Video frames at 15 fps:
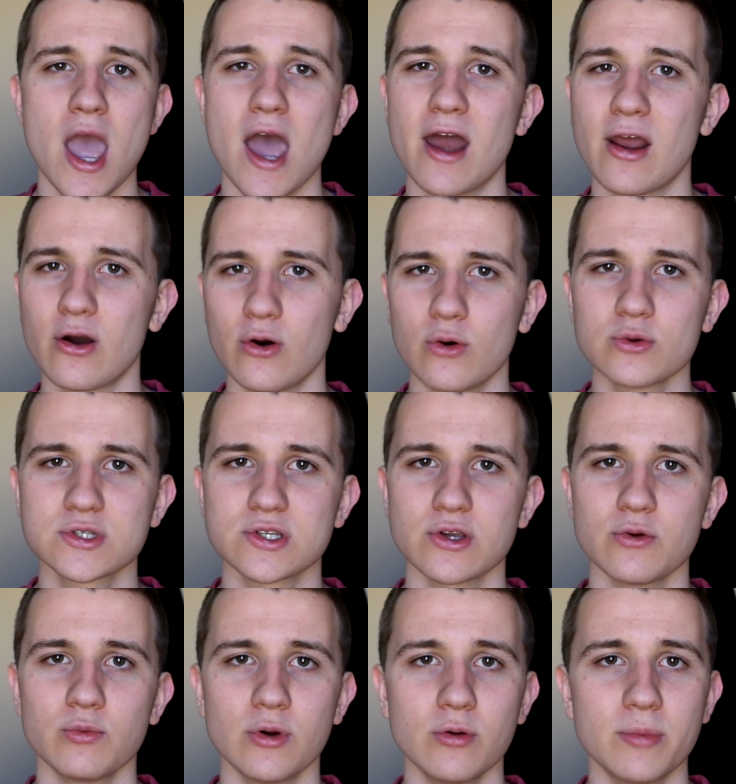And I
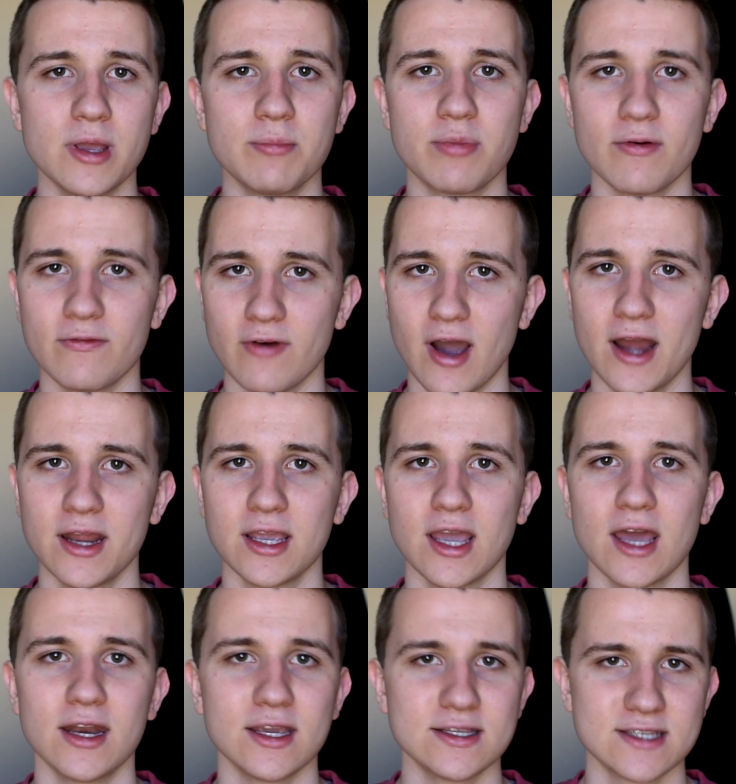also will be providing
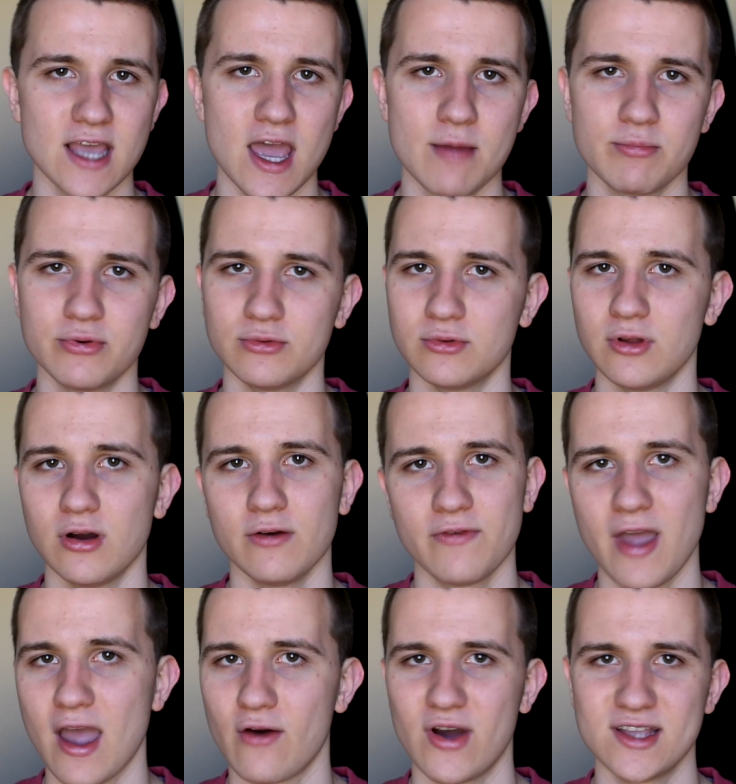an example of
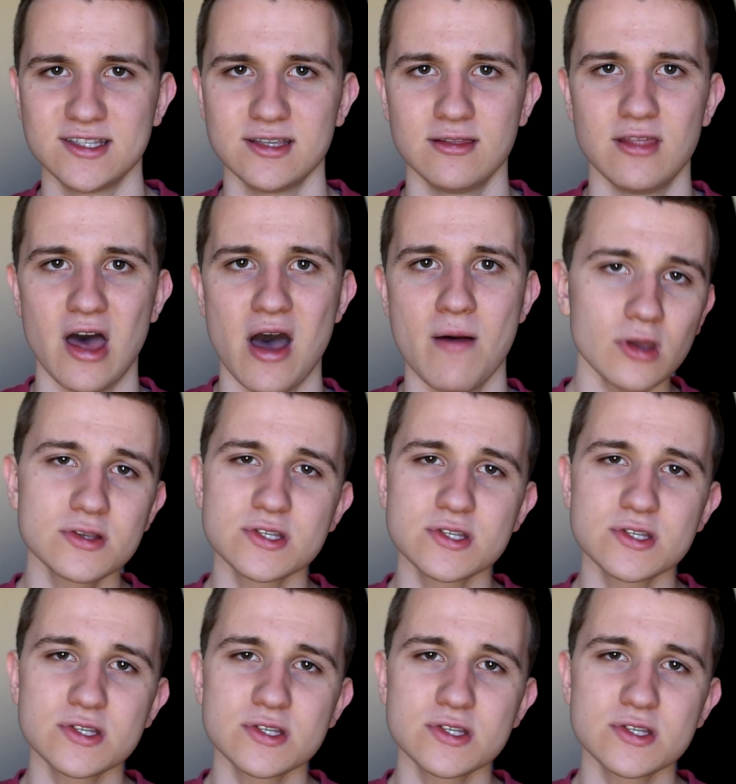how I did that.